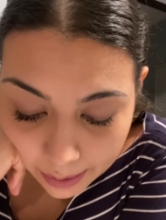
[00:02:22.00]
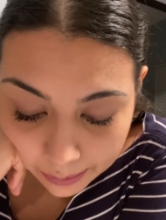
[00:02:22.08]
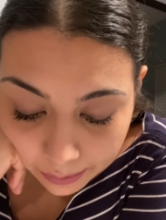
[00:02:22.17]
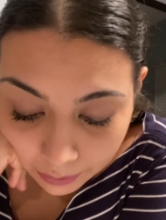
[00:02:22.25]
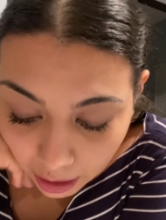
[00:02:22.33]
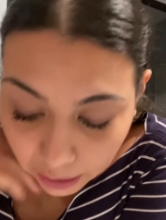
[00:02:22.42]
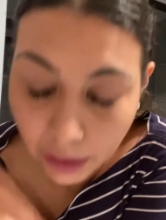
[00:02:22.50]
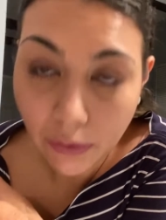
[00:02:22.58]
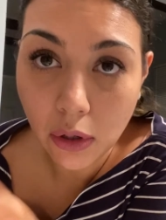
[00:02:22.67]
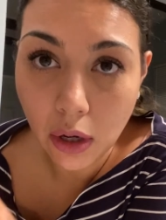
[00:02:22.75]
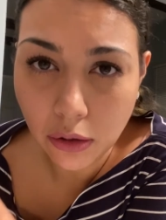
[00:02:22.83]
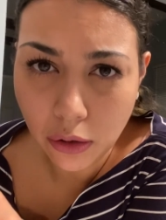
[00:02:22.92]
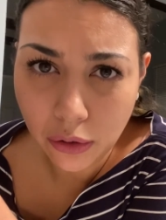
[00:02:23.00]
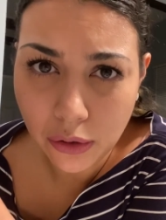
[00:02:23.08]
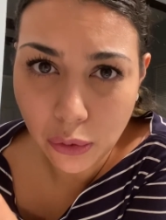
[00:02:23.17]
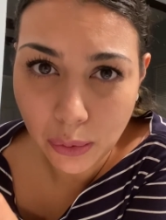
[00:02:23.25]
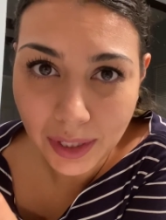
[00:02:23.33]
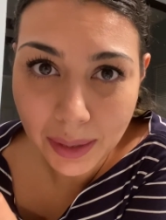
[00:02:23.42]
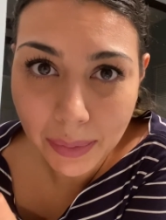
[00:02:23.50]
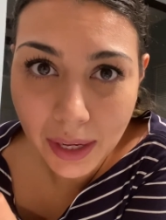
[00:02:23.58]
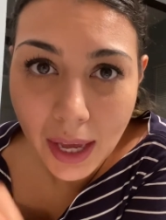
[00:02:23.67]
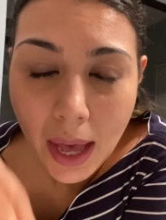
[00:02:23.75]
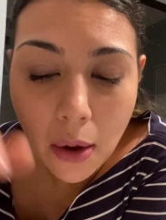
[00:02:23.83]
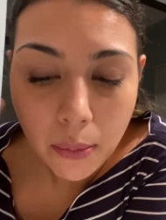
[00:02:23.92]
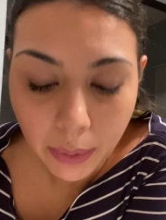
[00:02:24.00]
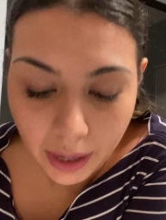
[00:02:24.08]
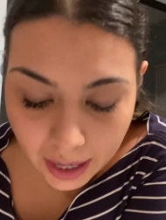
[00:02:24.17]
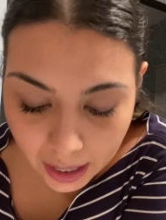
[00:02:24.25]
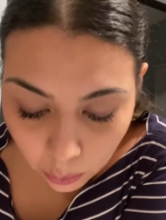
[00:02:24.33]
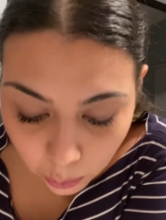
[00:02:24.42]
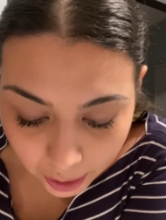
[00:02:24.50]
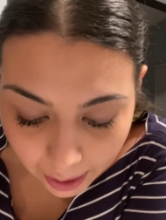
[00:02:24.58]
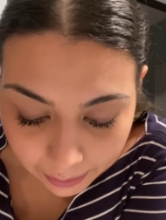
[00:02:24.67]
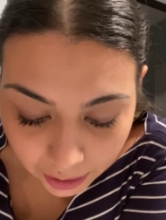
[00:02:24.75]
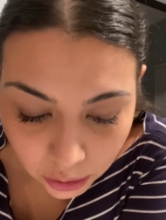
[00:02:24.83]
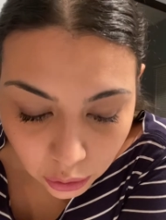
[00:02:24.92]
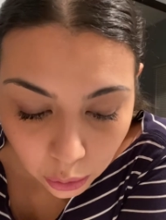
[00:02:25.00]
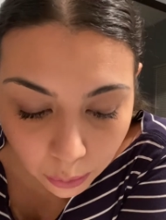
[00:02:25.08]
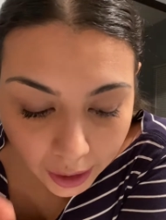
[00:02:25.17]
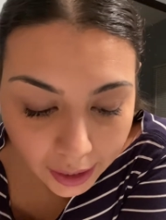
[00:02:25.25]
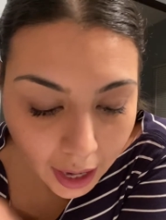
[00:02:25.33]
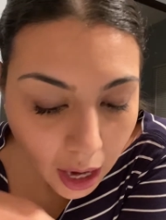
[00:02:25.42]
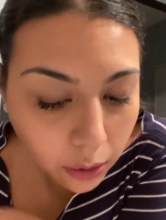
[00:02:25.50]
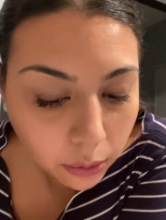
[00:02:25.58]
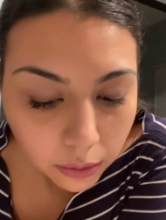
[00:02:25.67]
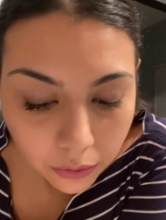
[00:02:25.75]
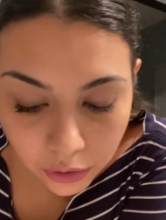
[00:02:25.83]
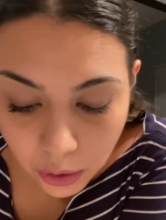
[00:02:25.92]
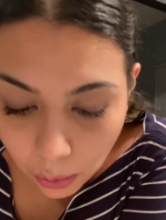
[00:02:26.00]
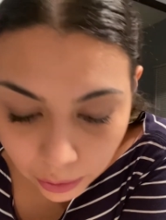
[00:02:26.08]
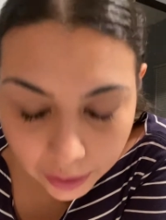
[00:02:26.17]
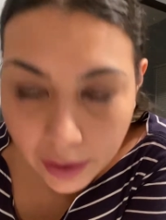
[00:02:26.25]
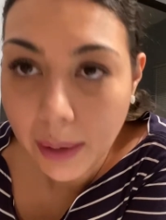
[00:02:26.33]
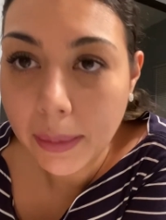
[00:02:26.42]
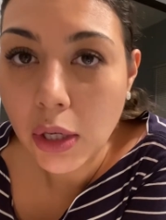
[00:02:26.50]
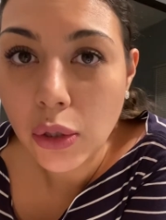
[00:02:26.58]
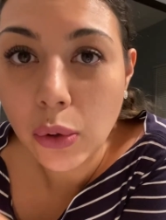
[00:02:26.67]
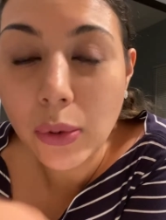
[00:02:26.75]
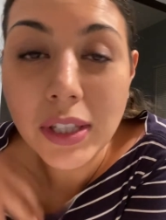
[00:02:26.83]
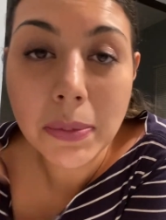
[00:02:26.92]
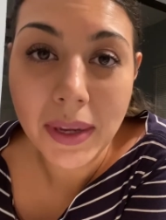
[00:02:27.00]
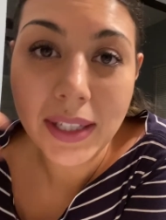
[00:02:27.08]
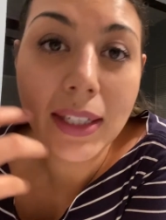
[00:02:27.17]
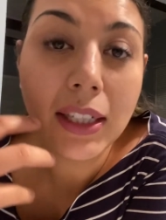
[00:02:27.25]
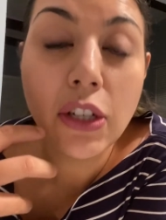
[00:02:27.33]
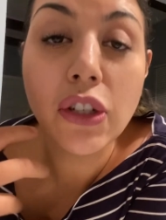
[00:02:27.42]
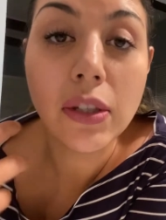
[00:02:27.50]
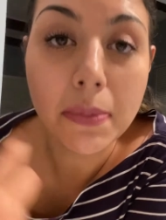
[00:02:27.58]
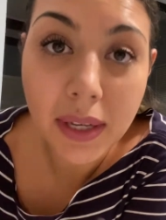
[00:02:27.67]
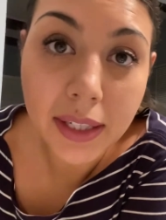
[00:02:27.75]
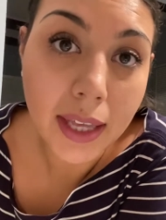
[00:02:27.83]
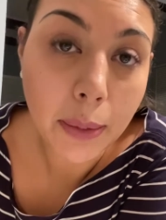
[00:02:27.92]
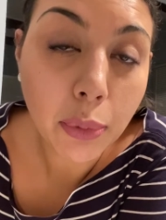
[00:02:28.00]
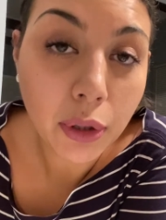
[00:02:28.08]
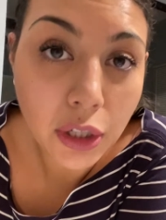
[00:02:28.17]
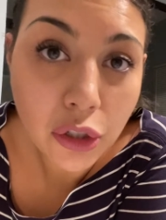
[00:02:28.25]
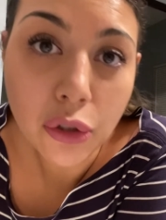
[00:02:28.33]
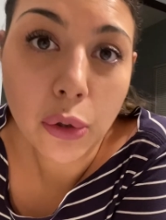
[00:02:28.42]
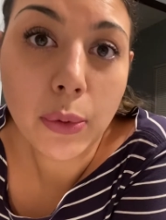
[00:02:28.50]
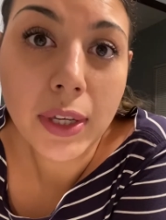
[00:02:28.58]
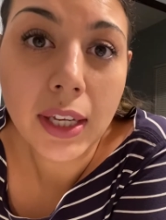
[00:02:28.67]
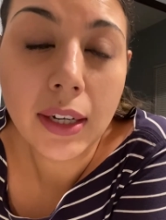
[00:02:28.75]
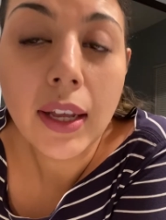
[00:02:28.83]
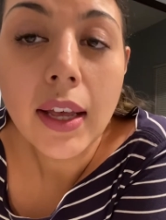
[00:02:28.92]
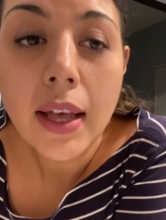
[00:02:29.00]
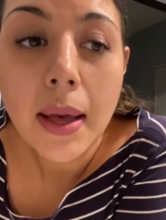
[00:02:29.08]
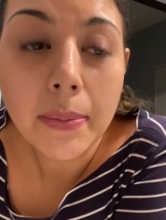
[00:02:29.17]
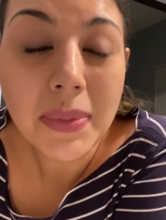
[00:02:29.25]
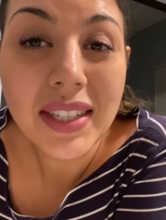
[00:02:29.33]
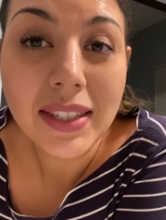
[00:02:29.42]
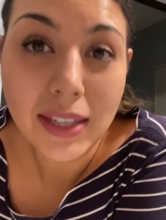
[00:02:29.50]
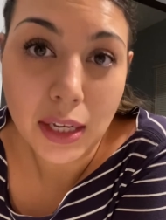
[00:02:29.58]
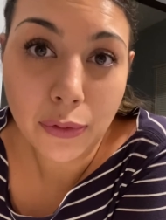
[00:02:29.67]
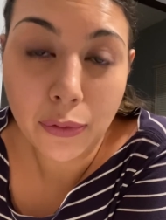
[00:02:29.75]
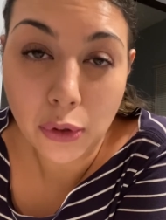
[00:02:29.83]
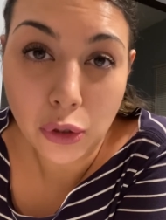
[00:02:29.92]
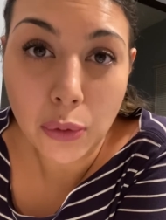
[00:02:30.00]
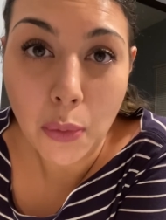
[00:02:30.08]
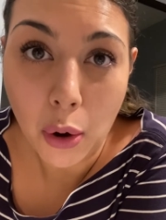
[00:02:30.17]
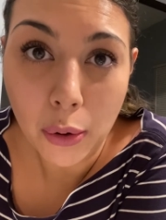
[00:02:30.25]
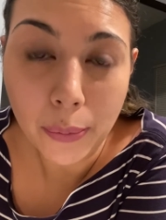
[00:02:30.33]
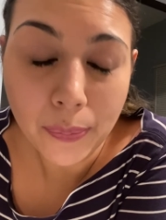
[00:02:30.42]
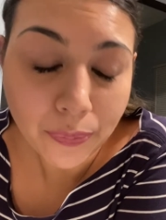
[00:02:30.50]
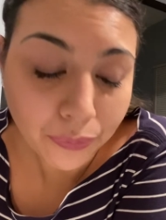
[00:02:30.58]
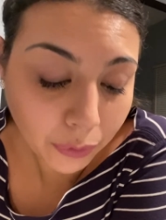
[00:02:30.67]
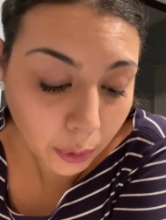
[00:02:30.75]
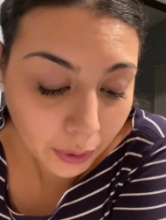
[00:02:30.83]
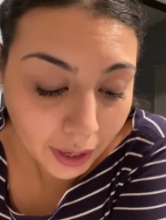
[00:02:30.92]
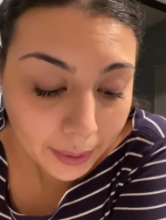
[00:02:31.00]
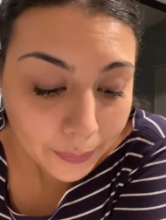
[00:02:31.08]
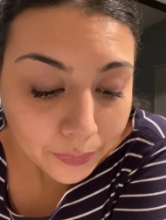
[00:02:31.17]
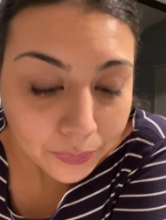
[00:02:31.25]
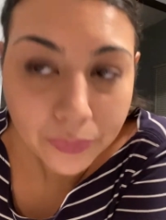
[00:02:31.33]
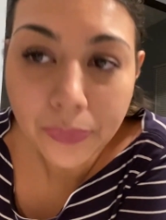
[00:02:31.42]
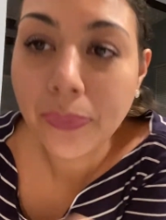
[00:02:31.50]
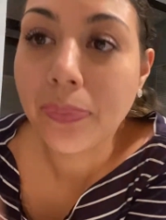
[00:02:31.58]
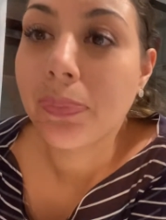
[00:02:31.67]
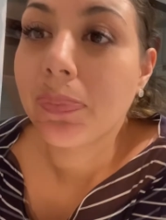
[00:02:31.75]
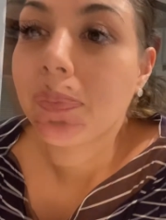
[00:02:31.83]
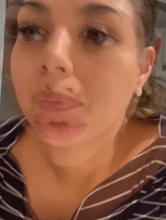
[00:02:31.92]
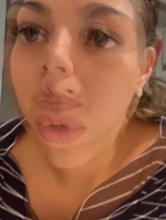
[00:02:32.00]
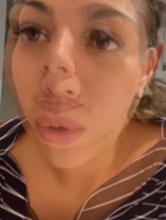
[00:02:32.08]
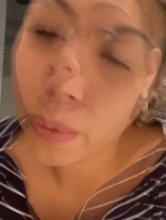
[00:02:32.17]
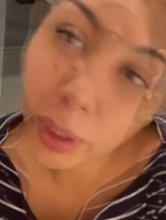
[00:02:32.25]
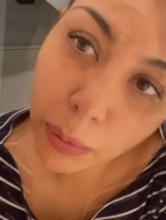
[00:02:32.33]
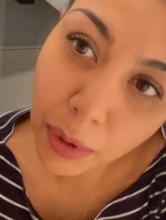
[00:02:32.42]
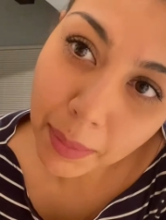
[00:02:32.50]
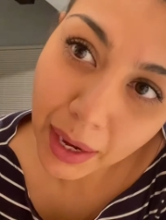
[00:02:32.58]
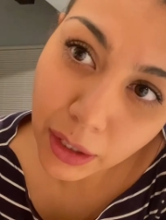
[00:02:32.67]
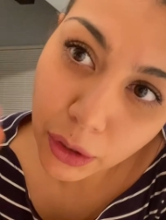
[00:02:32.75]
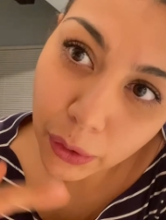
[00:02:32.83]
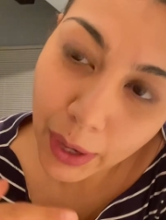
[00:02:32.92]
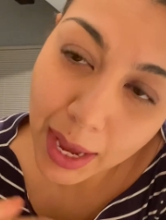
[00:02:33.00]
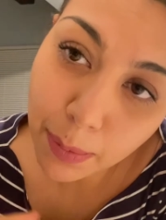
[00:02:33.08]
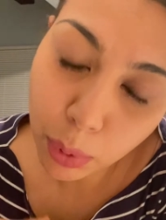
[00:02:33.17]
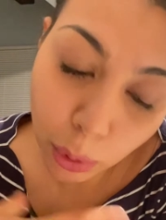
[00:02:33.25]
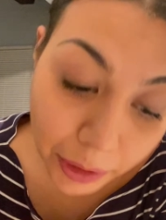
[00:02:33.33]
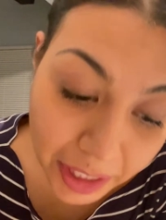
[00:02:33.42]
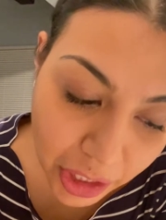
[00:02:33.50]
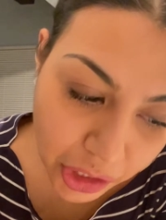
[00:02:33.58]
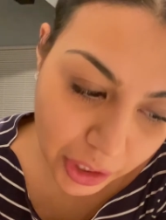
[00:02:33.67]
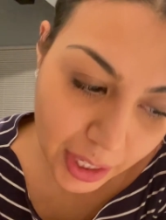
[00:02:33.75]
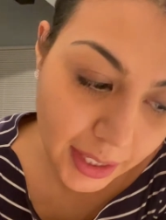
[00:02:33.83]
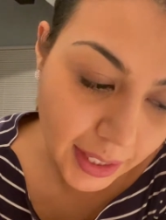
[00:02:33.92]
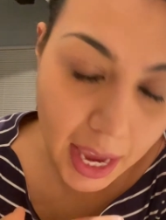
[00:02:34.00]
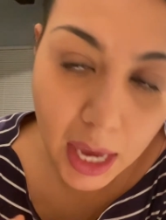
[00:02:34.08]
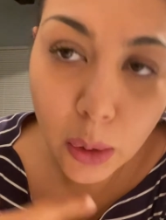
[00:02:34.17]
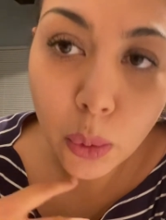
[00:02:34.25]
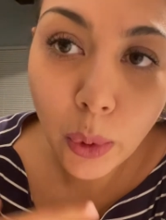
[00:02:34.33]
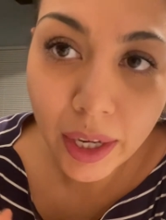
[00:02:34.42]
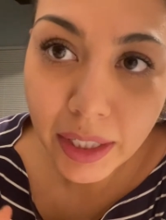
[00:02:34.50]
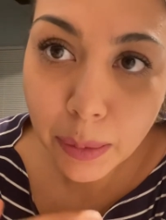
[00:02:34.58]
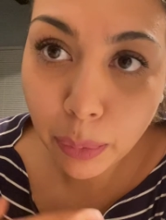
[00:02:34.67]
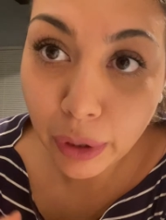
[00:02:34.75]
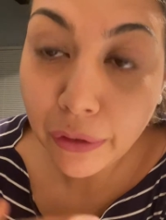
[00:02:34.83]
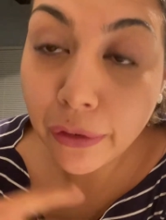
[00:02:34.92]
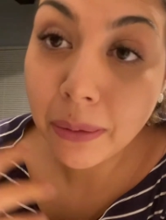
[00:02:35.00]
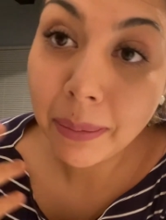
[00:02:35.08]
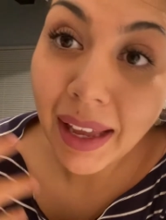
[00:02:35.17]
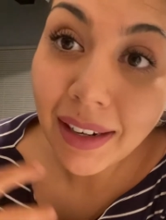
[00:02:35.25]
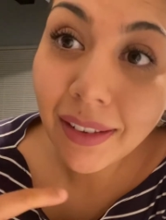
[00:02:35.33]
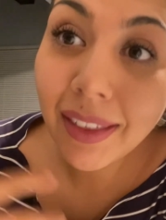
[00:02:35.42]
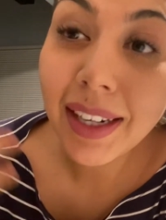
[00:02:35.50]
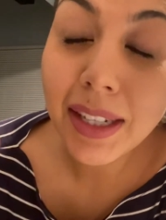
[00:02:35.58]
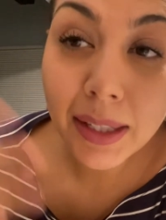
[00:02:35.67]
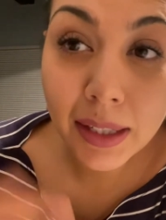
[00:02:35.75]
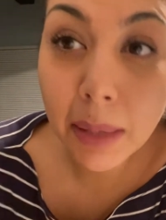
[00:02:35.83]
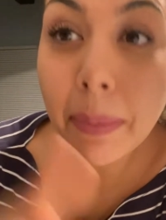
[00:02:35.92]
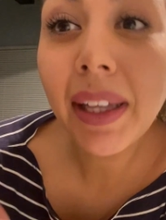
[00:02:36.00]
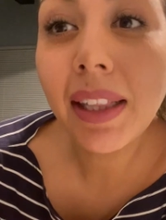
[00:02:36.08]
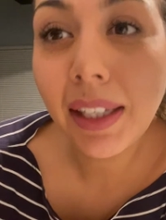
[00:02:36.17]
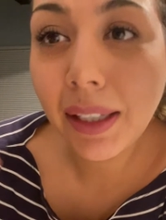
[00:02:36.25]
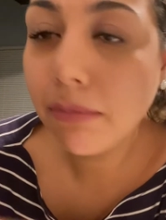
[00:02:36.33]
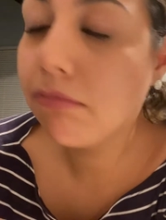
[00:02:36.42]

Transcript: I'll give you also this recipe, but what I'm gonna do right now, the only thing I'm gonna do is basically just mix that pouliche so we can be set for tomorrow, okay? So quick reminder, a pouliche is a wet pre-ferment that it's typically